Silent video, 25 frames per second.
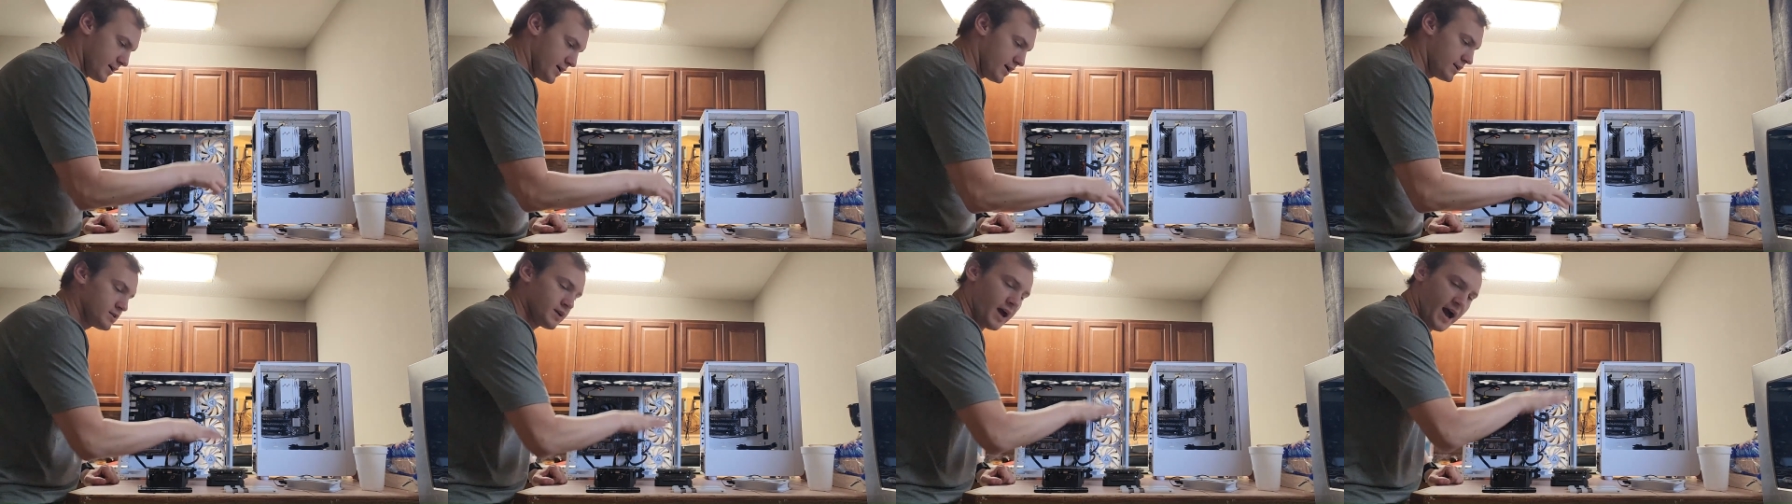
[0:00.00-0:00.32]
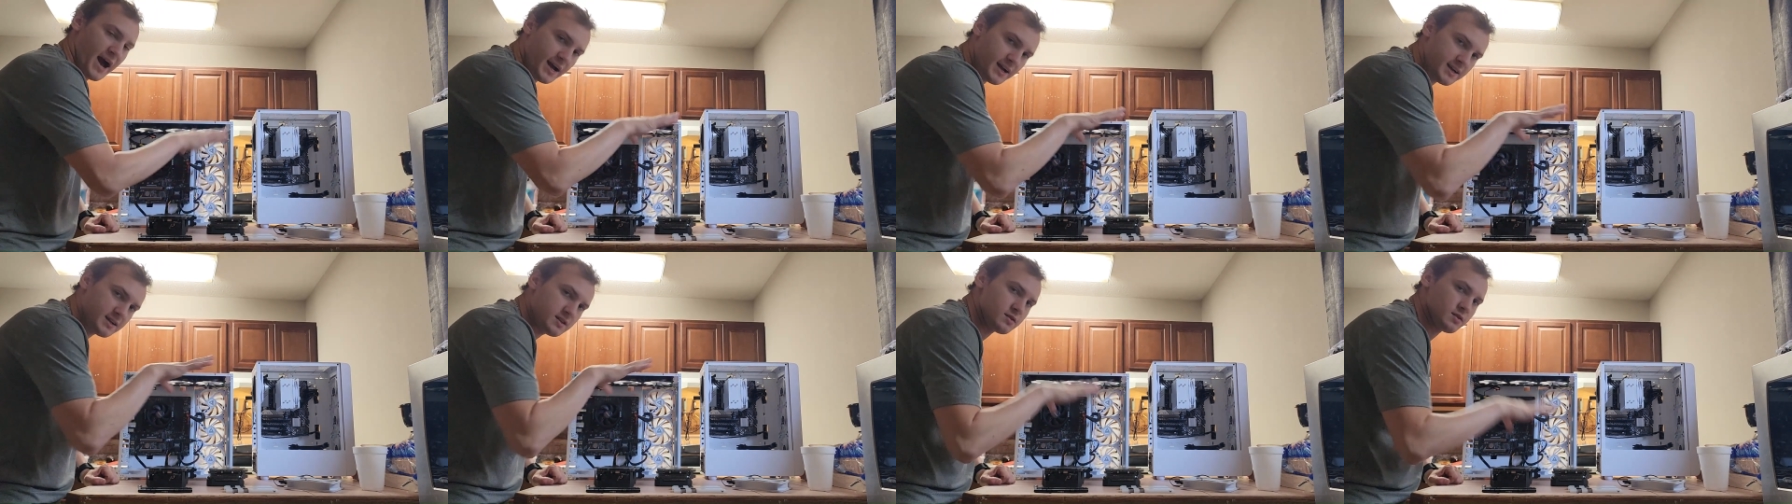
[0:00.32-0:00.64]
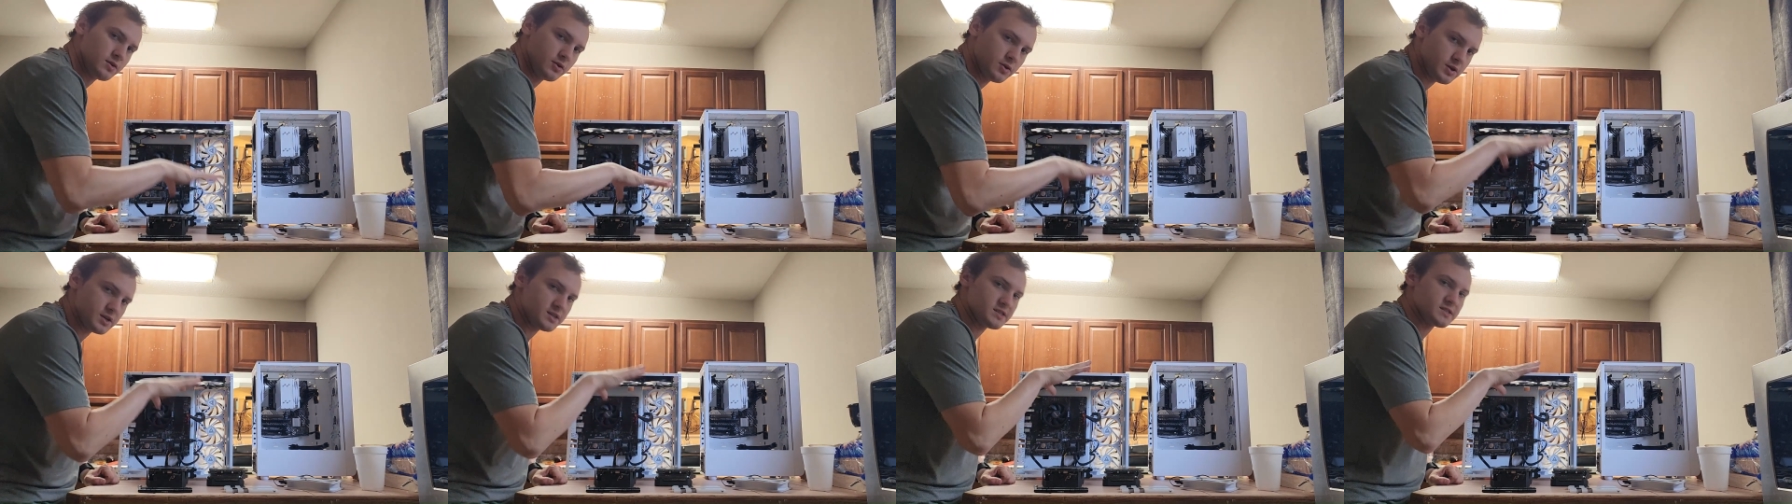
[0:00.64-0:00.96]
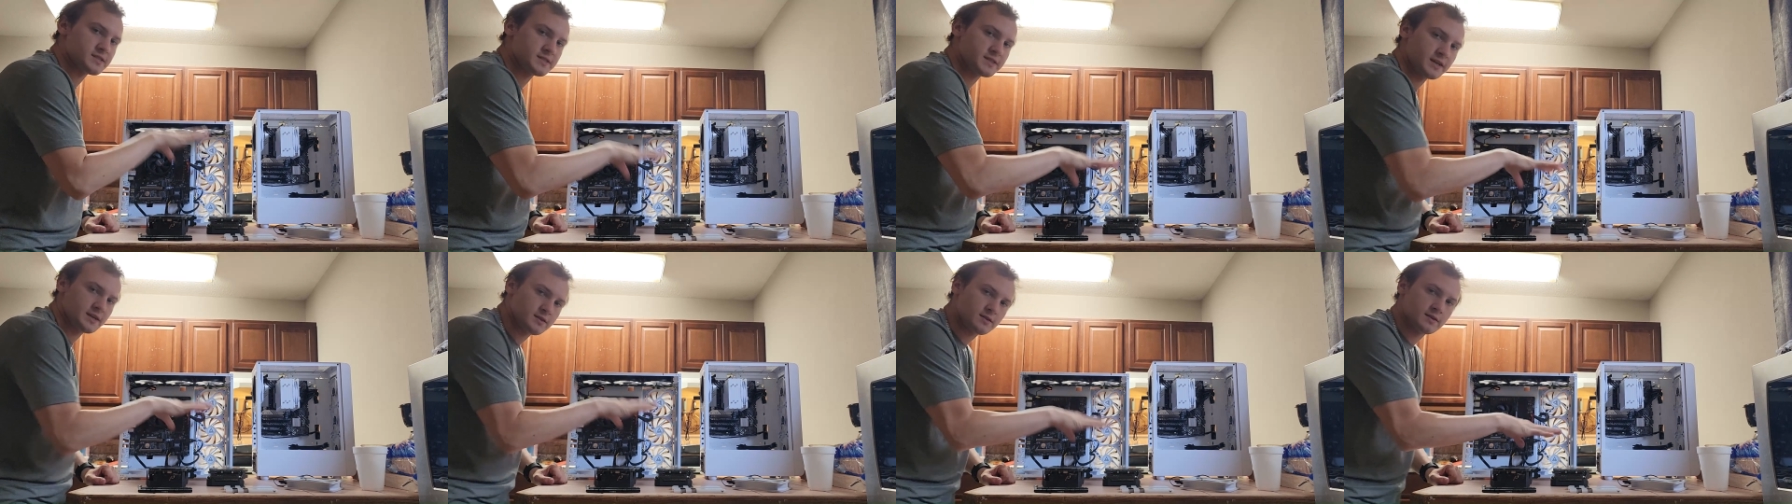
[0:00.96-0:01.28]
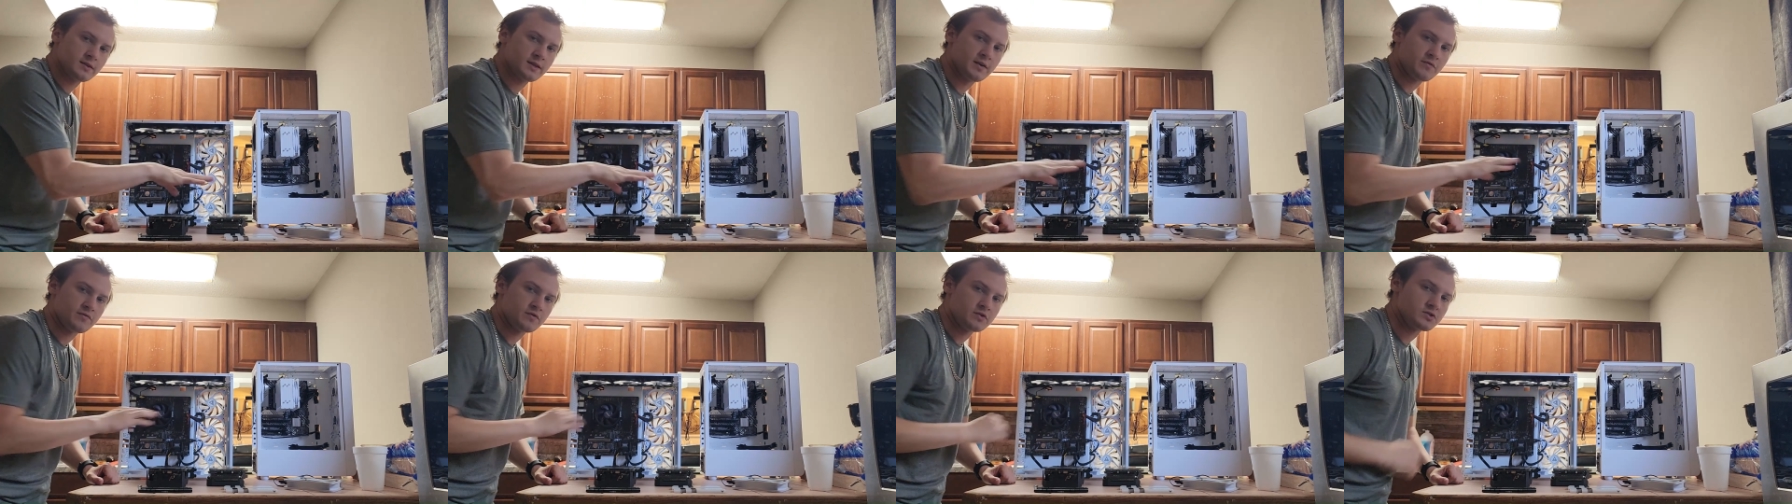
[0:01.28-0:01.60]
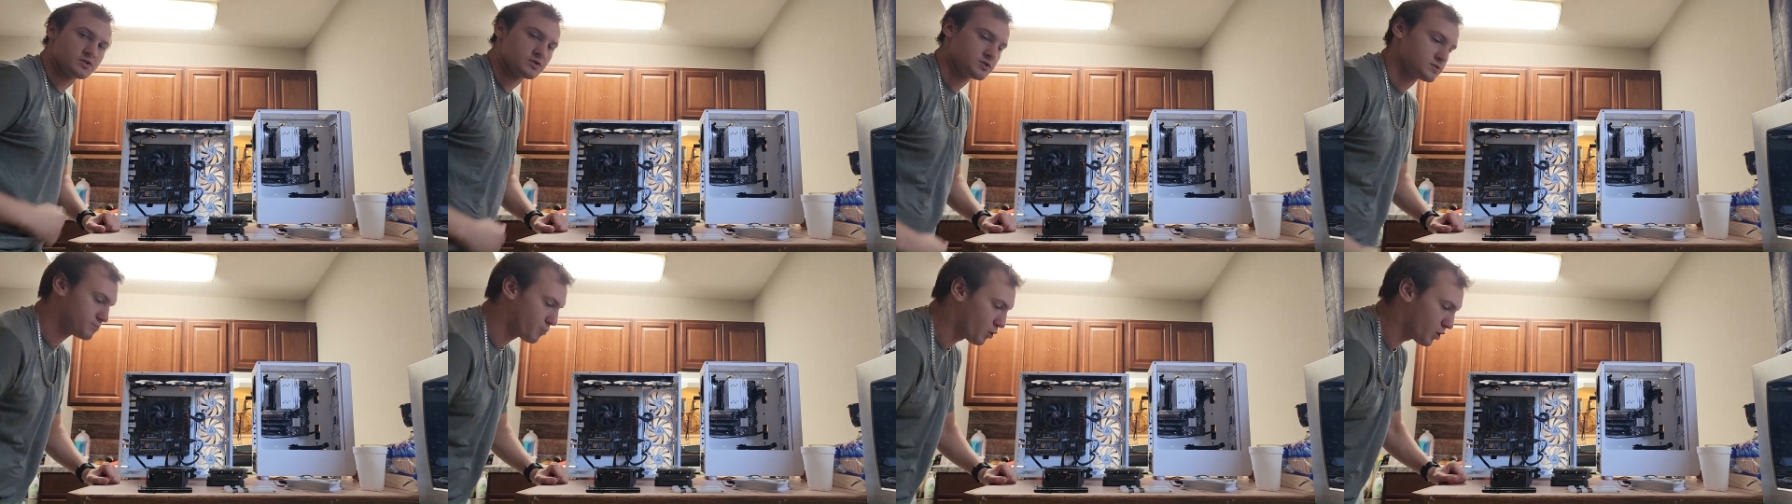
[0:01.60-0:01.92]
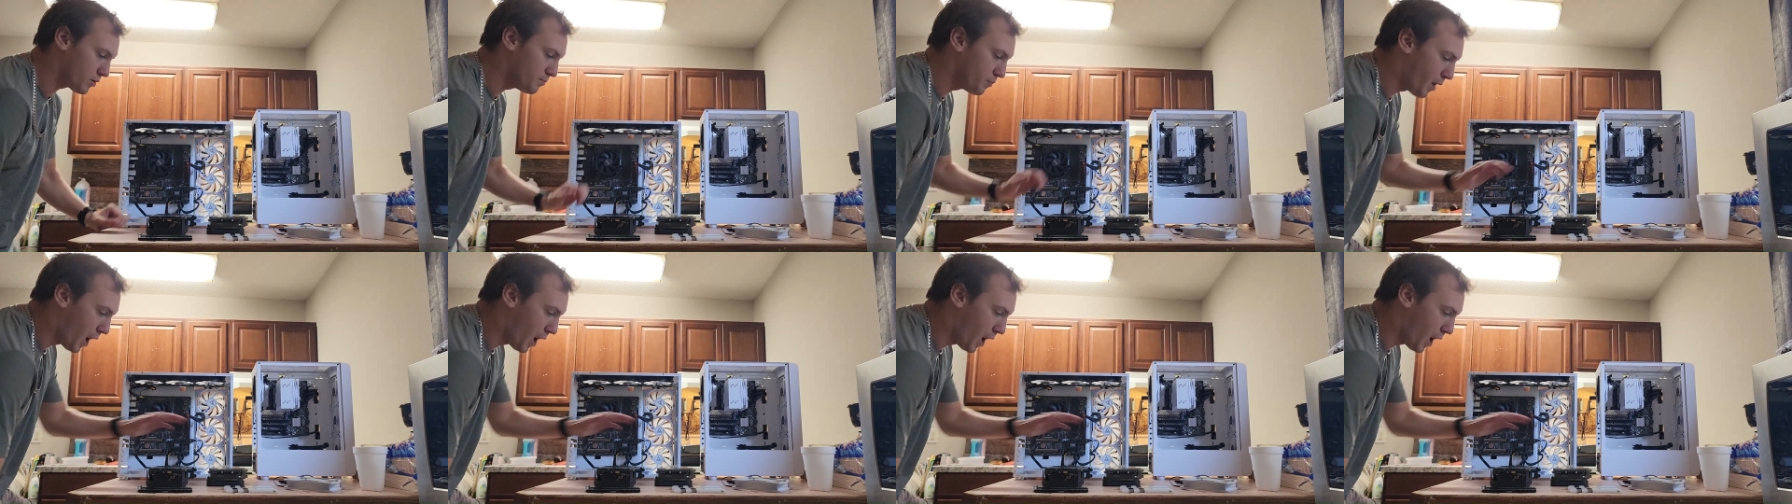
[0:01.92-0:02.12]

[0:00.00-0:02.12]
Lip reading: Yeah, I can literally see the difference. There's more